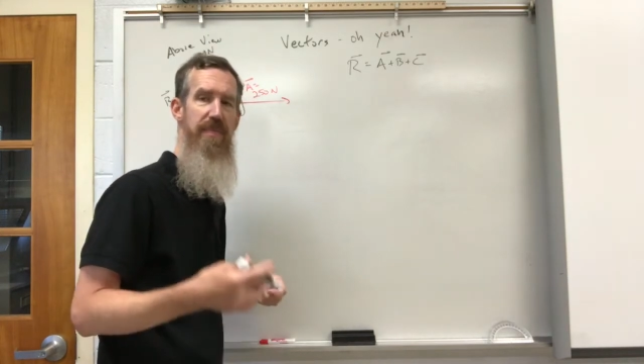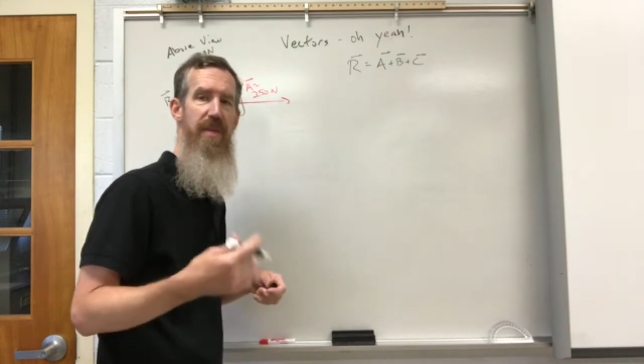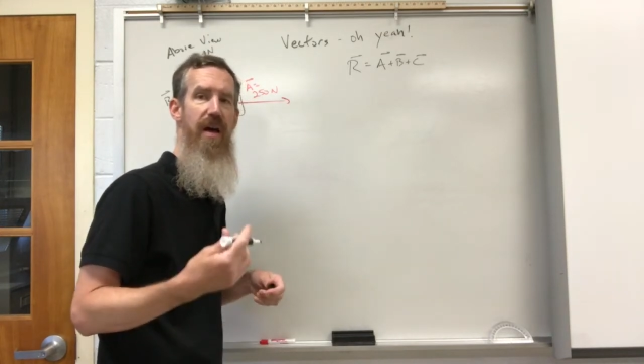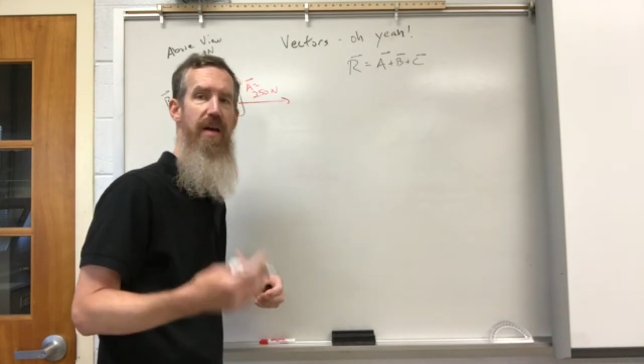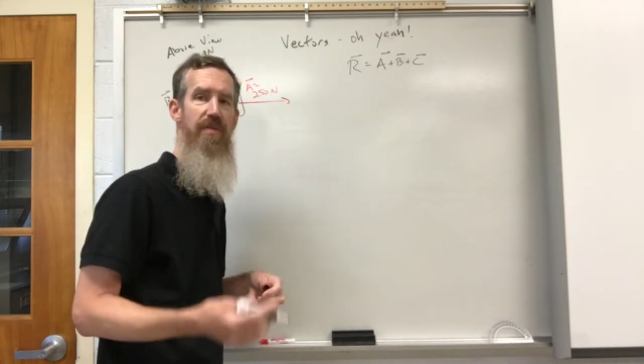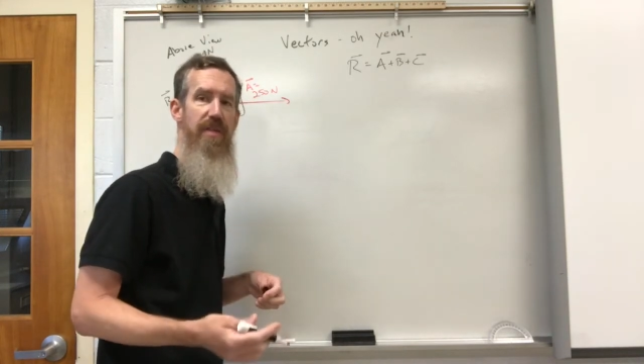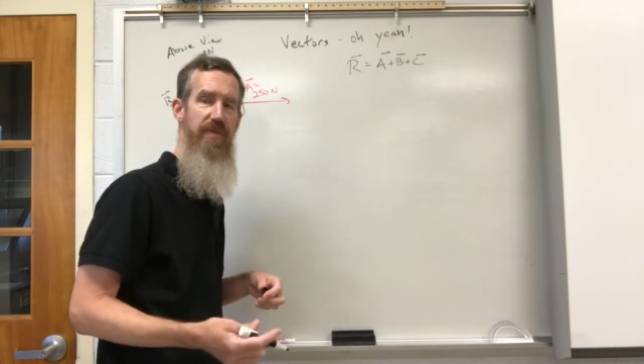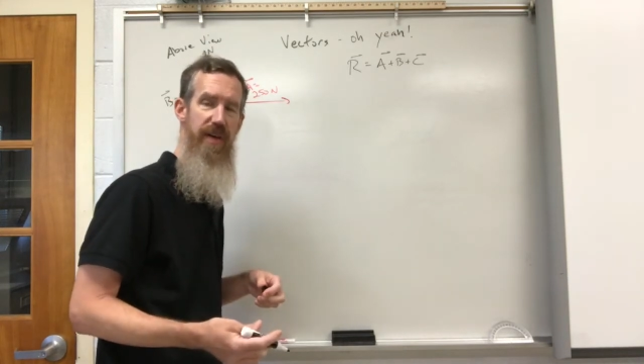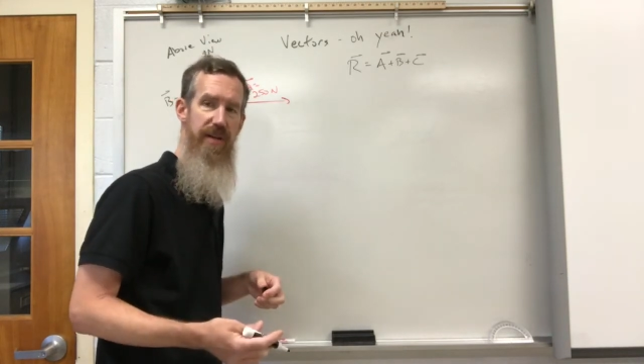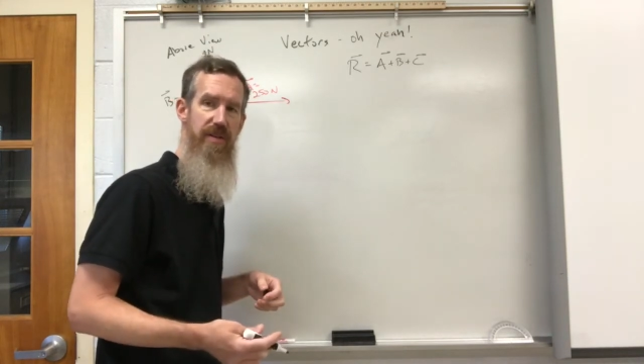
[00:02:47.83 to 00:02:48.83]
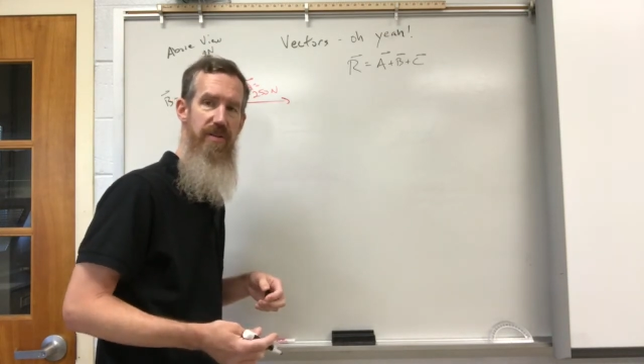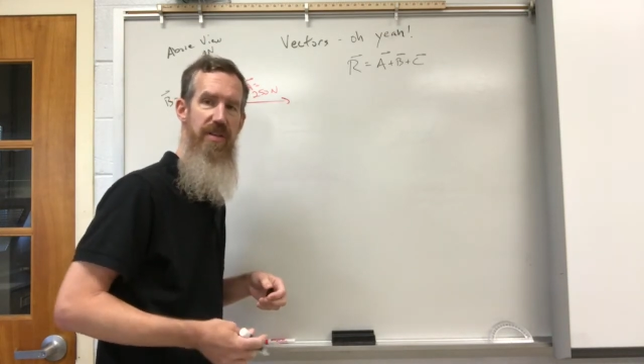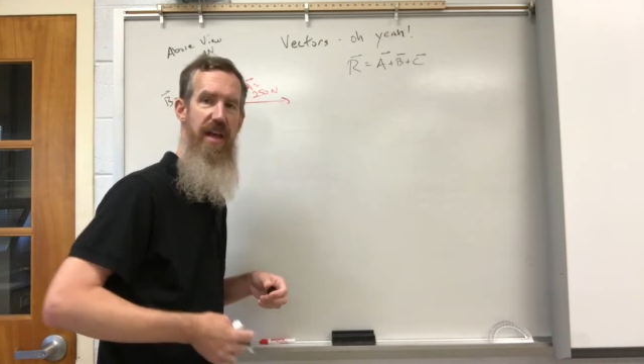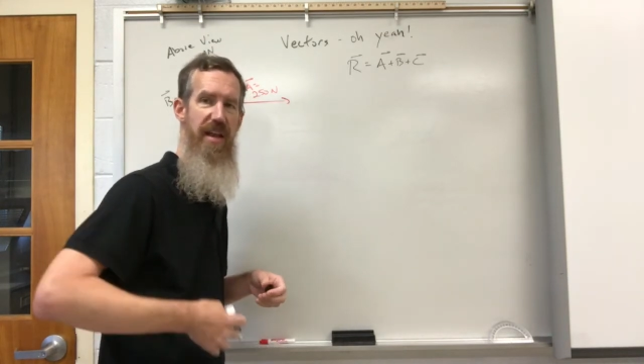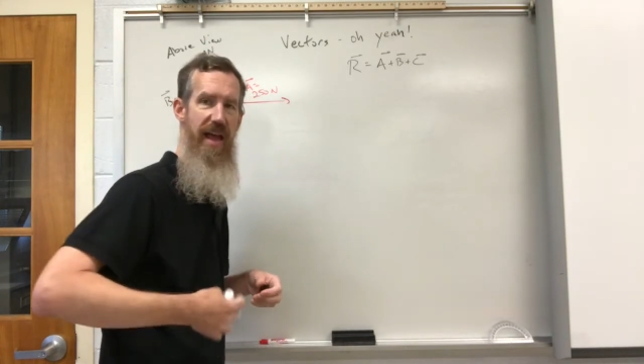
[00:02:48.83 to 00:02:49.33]
of these vectors
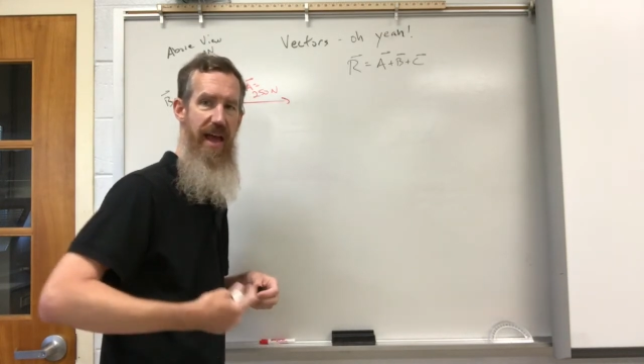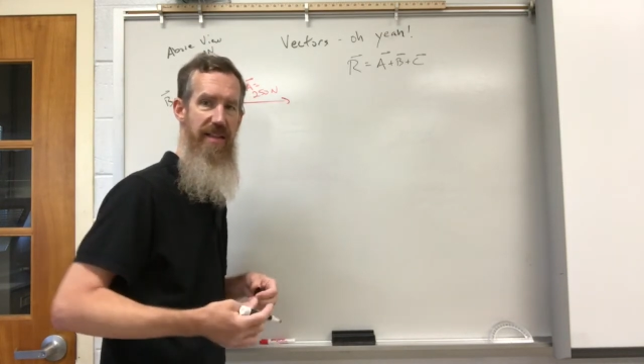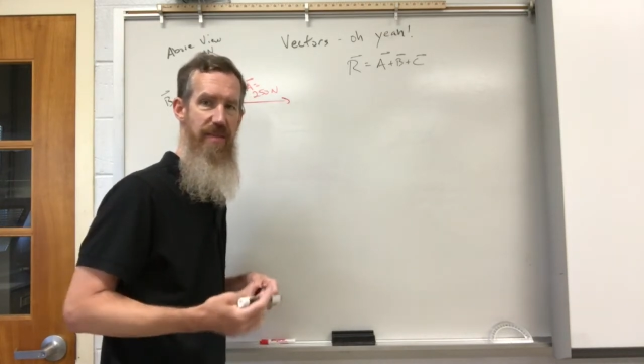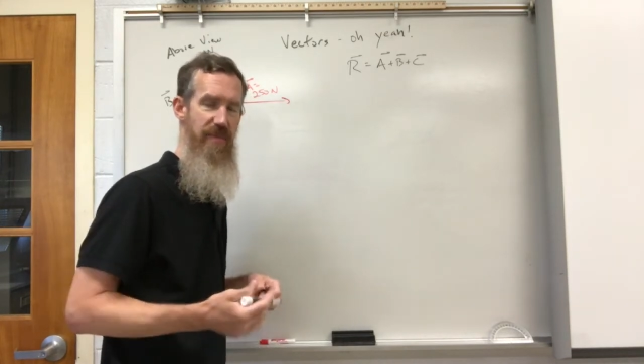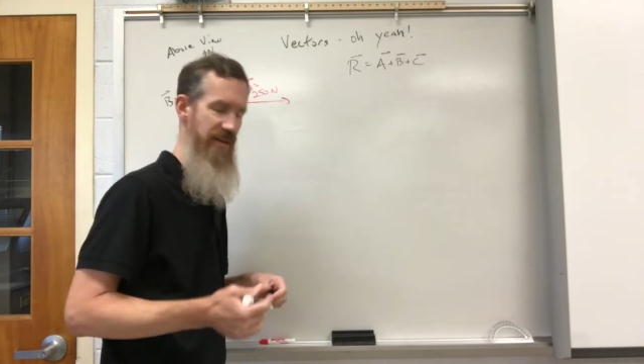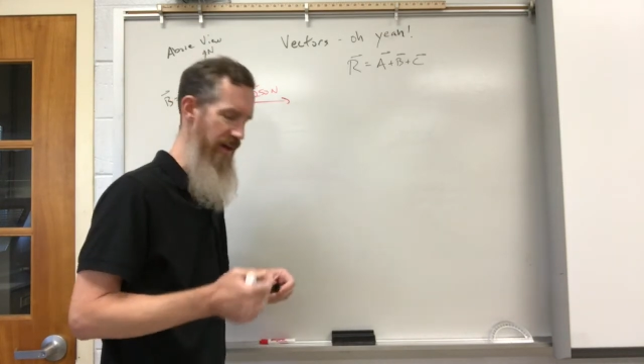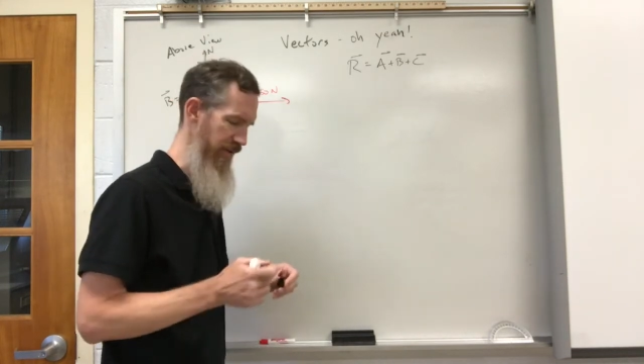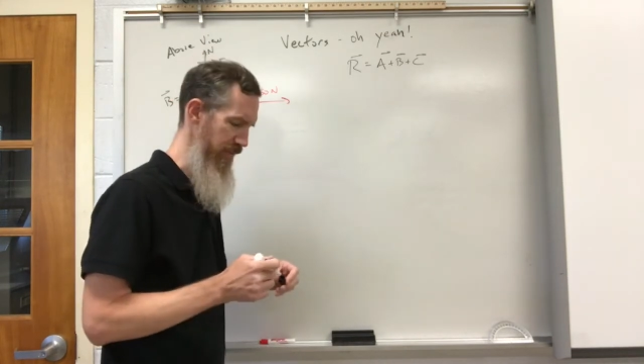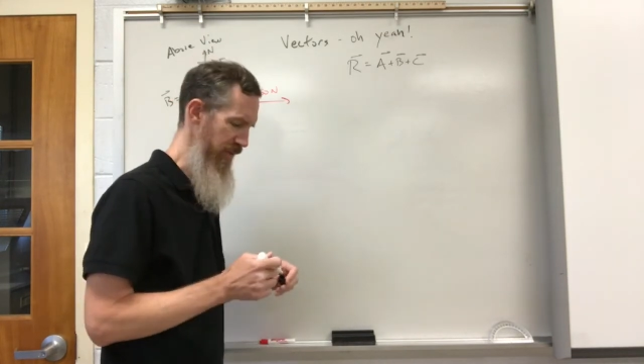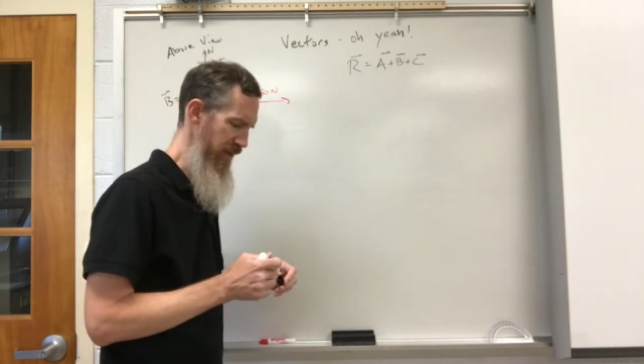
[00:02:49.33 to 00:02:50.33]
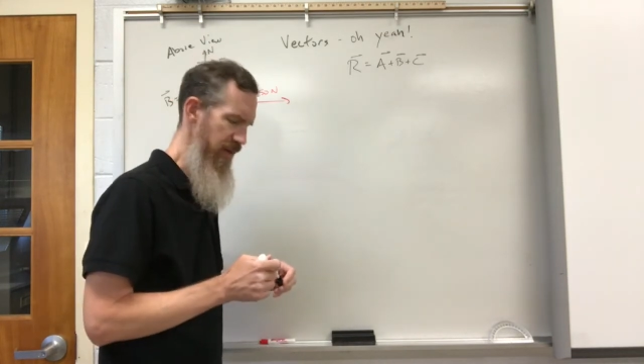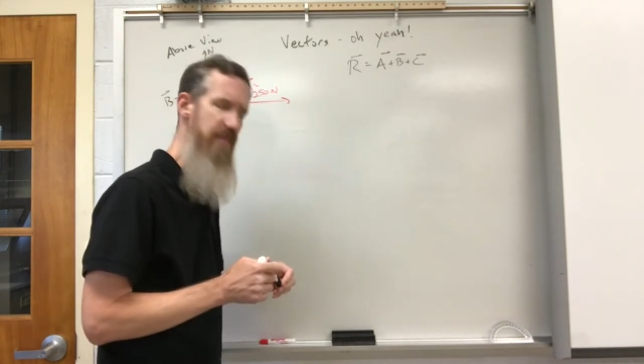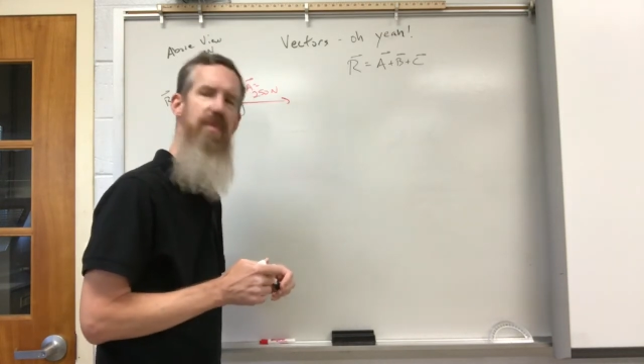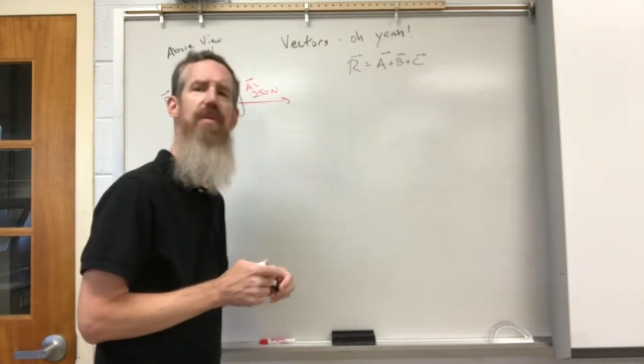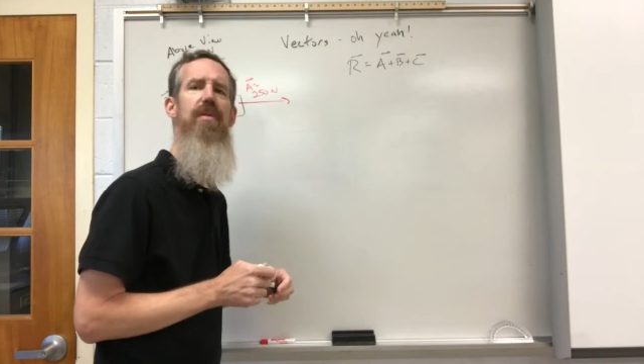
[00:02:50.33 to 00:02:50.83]
and add them together.
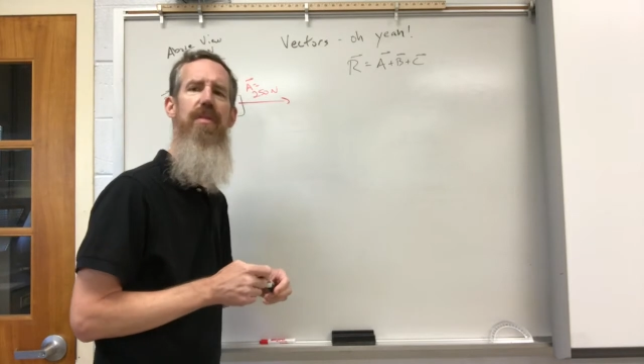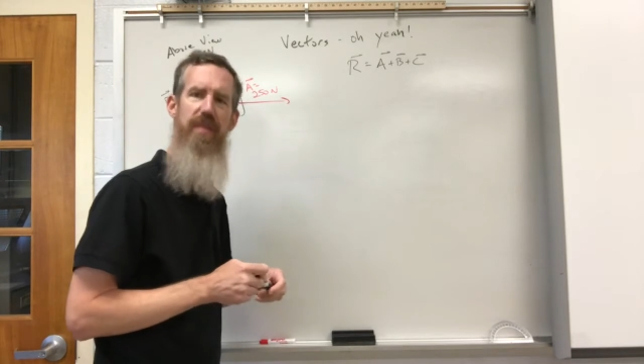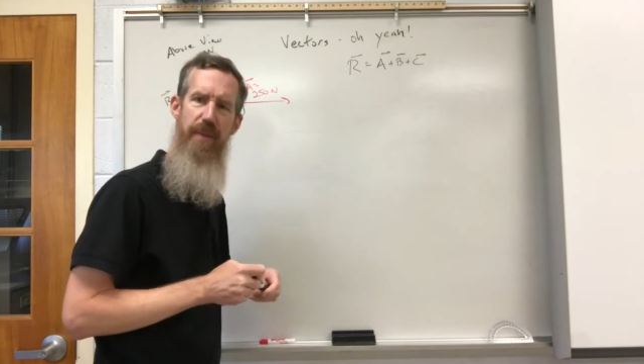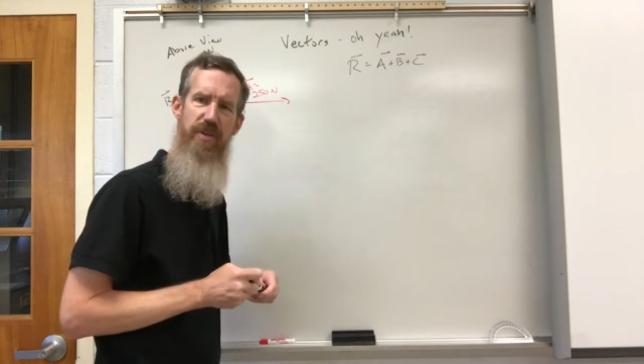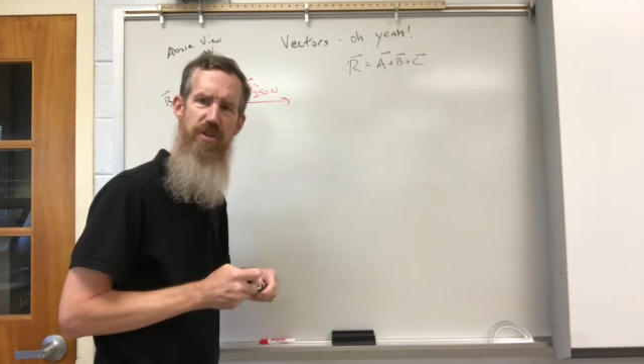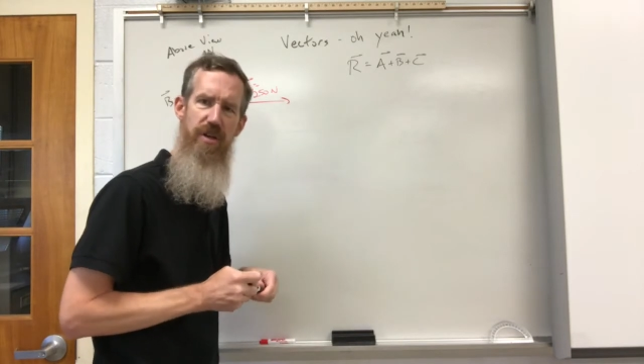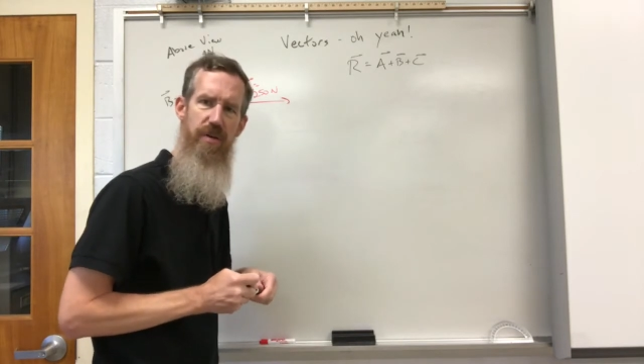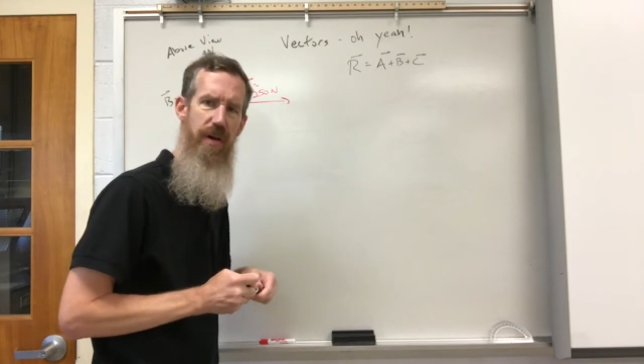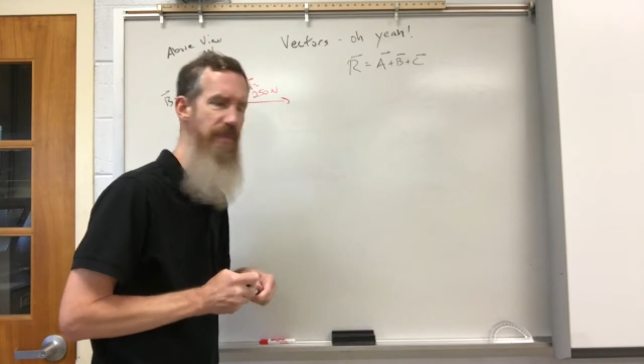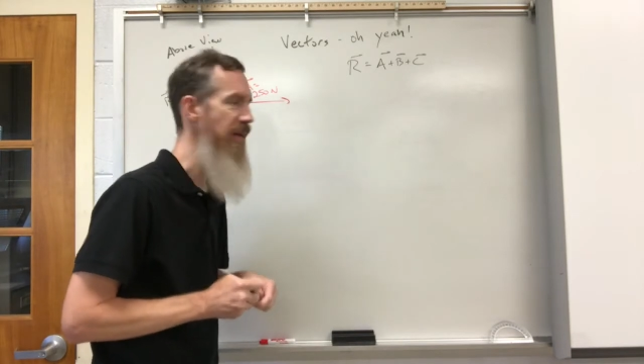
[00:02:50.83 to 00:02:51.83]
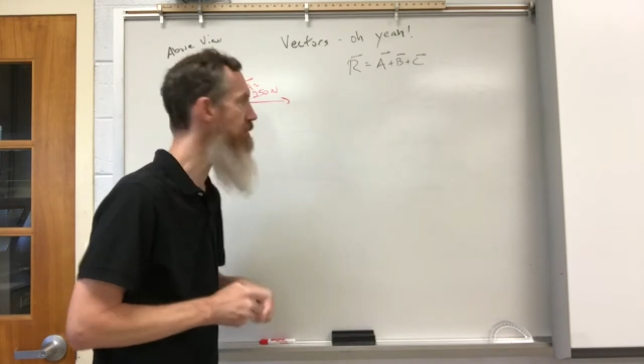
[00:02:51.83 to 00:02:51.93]
Let me show you what I mean.